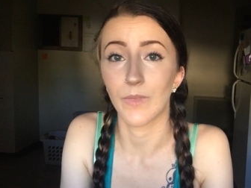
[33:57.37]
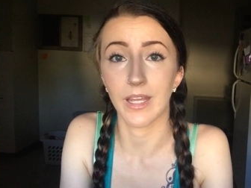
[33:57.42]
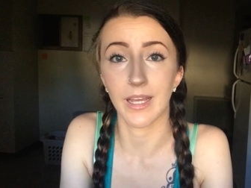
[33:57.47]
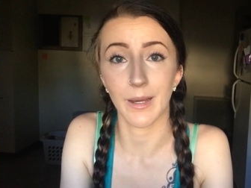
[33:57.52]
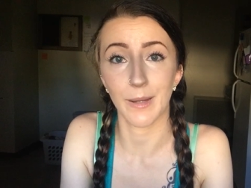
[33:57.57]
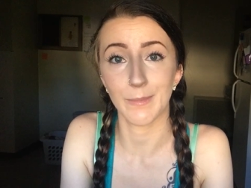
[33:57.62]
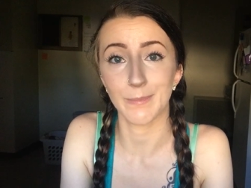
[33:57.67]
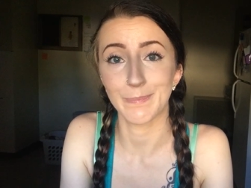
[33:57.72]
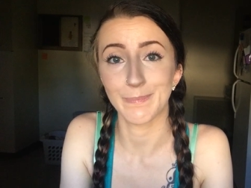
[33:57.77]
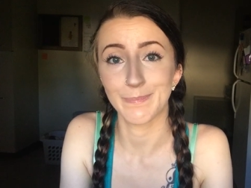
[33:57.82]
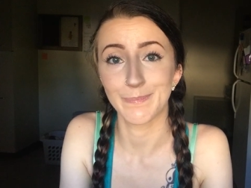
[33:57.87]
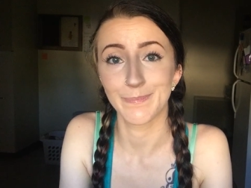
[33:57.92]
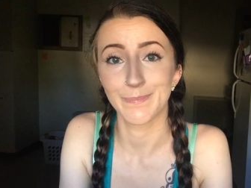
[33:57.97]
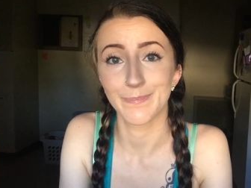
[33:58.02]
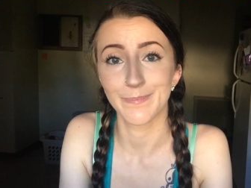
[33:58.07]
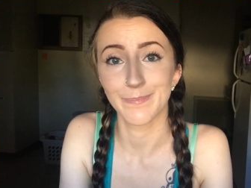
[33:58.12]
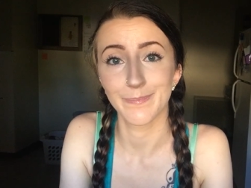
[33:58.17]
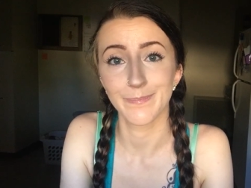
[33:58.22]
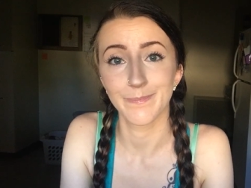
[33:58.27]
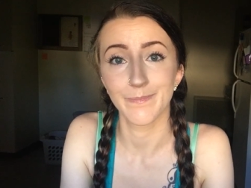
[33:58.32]
Yeah,
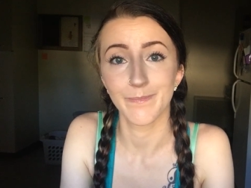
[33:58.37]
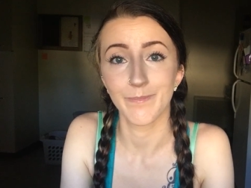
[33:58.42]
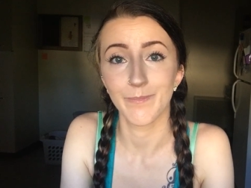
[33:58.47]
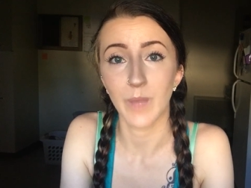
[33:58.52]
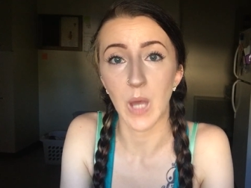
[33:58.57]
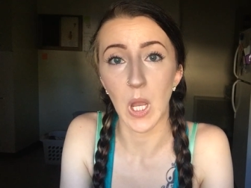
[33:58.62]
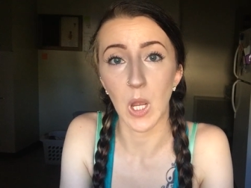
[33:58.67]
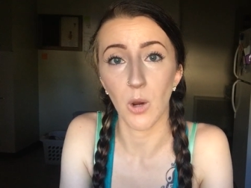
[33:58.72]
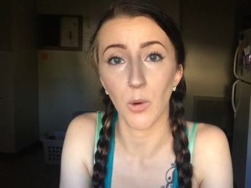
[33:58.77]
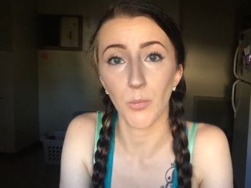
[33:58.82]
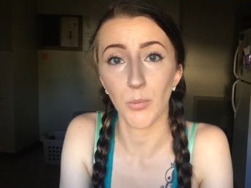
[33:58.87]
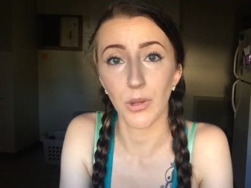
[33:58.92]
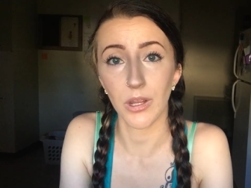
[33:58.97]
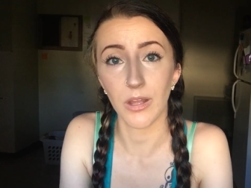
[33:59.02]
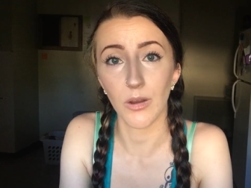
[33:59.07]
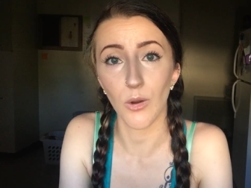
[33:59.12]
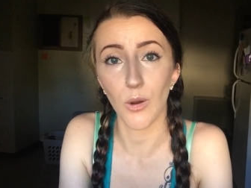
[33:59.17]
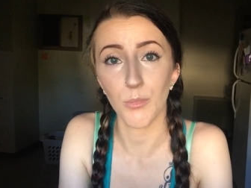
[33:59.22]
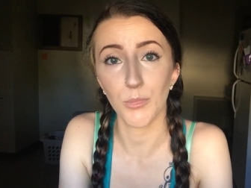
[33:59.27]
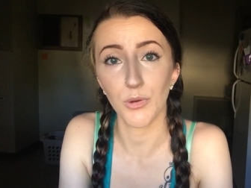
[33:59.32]
I hope we
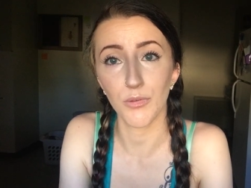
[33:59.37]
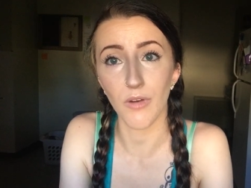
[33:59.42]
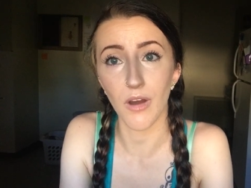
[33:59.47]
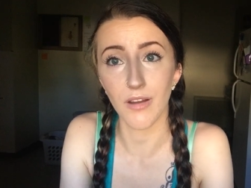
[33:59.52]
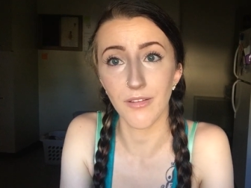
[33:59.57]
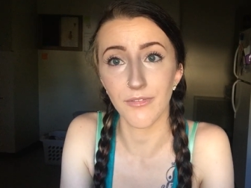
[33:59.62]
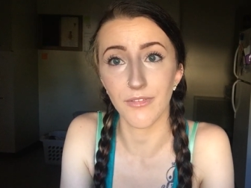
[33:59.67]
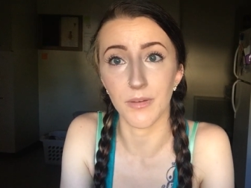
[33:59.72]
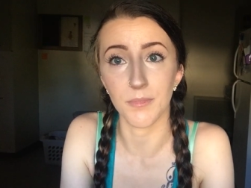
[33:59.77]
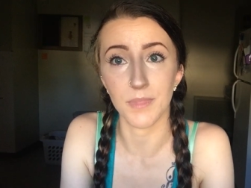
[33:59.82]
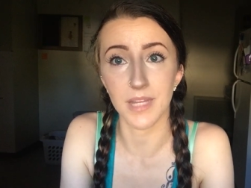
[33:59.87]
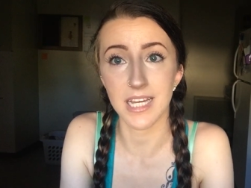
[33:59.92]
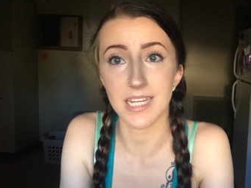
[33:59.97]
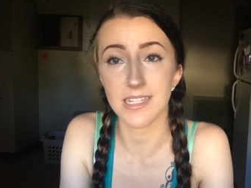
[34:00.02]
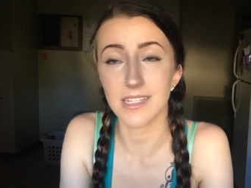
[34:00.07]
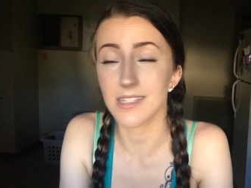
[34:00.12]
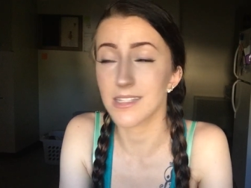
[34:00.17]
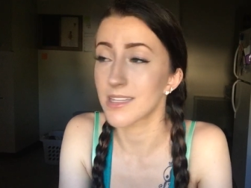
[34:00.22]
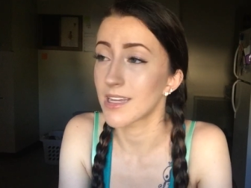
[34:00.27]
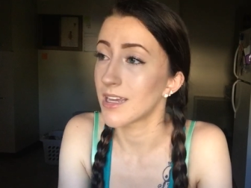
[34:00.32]
can all move on from
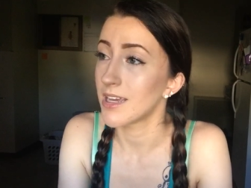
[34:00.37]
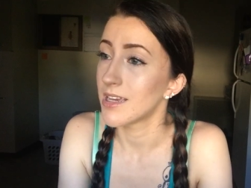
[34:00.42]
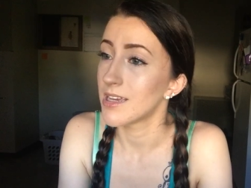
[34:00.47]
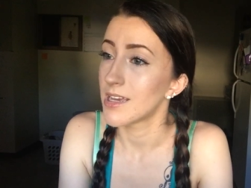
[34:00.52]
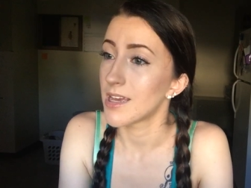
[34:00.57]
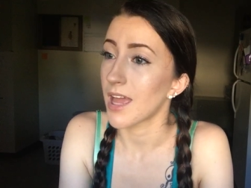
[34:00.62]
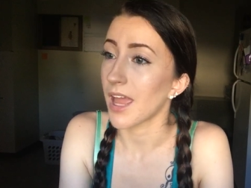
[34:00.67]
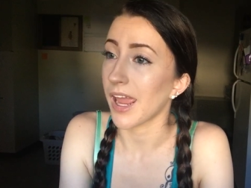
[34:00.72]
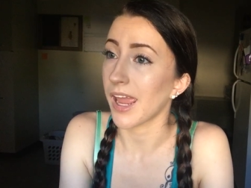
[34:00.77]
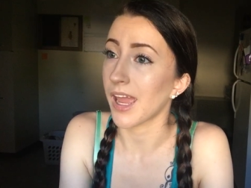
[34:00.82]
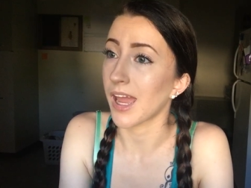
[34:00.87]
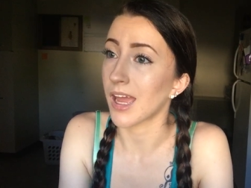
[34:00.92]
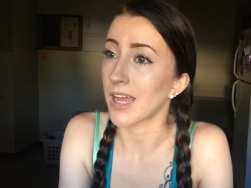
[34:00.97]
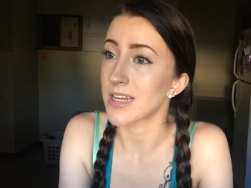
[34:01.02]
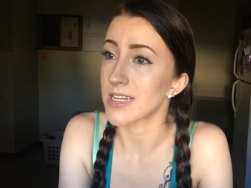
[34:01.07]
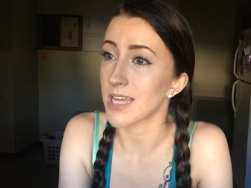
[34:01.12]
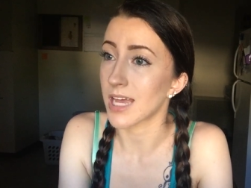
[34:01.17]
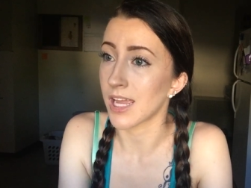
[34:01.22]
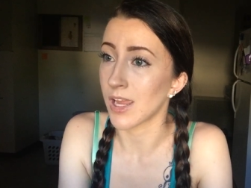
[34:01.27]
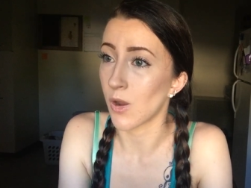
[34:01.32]
this.
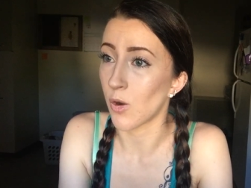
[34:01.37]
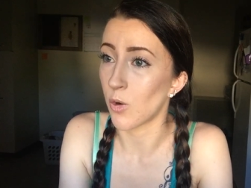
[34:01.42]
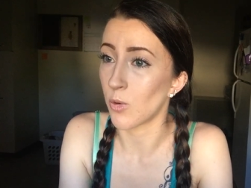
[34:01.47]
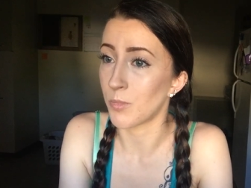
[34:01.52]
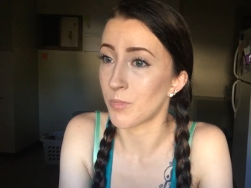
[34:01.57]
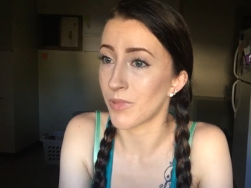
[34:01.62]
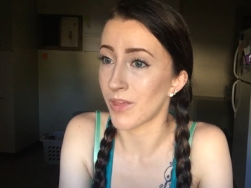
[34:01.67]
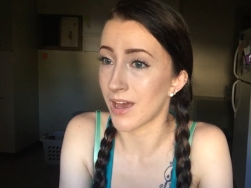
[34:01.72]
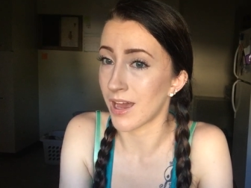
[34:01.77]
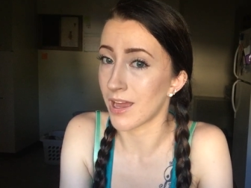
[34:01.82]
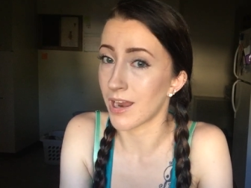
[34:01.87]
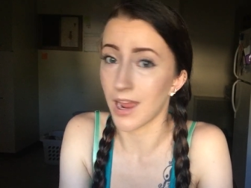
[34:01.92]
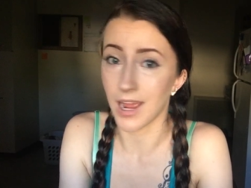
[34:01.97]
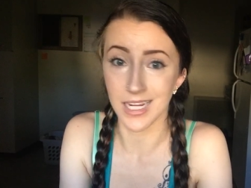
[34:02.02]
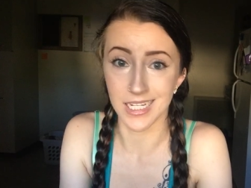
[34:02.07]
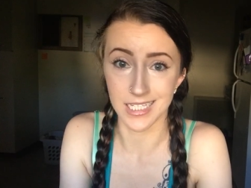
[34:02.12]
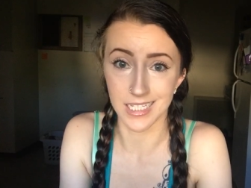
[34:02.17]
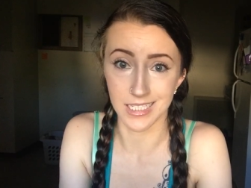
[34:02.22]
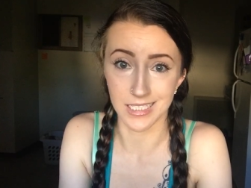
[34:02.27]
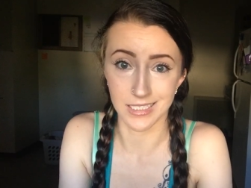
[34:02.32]
And I hope that I
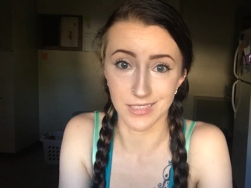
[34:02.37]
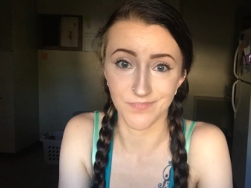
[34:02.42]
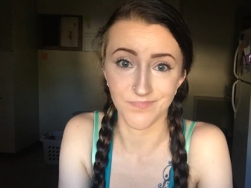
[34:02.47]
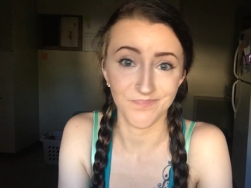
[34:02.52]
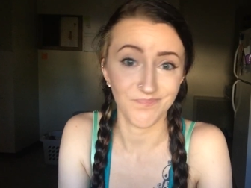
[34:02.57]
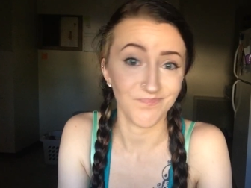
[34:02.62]
didn't